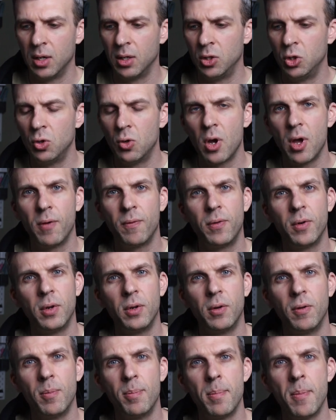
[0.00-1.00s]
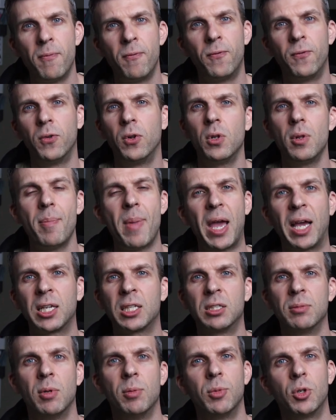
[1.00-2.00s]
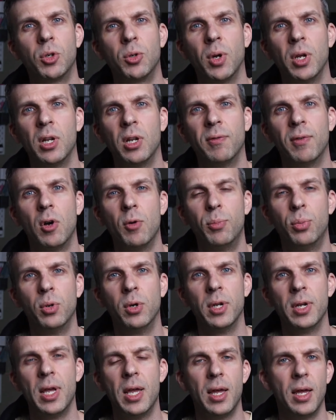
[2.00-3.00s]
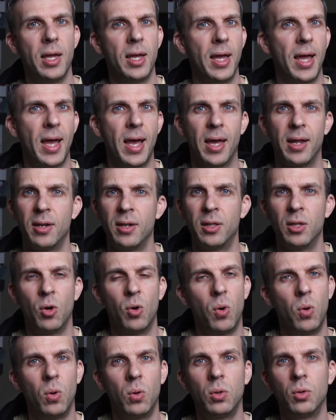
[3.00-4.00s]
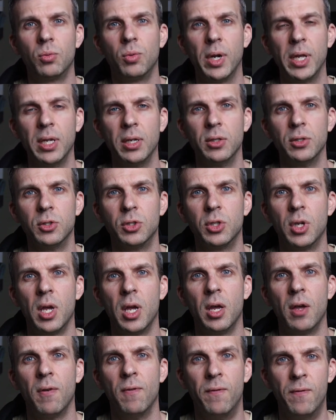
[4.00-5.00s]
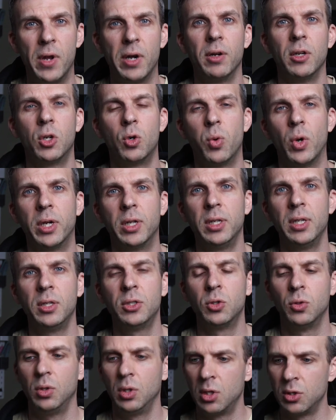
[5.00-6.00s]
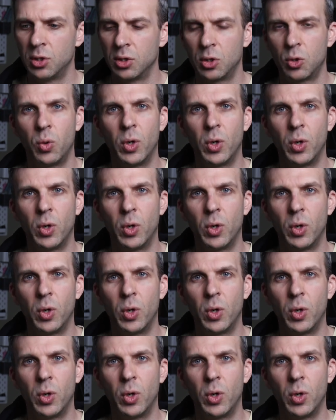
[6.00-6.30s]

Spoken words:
You have full maximum creative output at the whole range very quickly, so you can just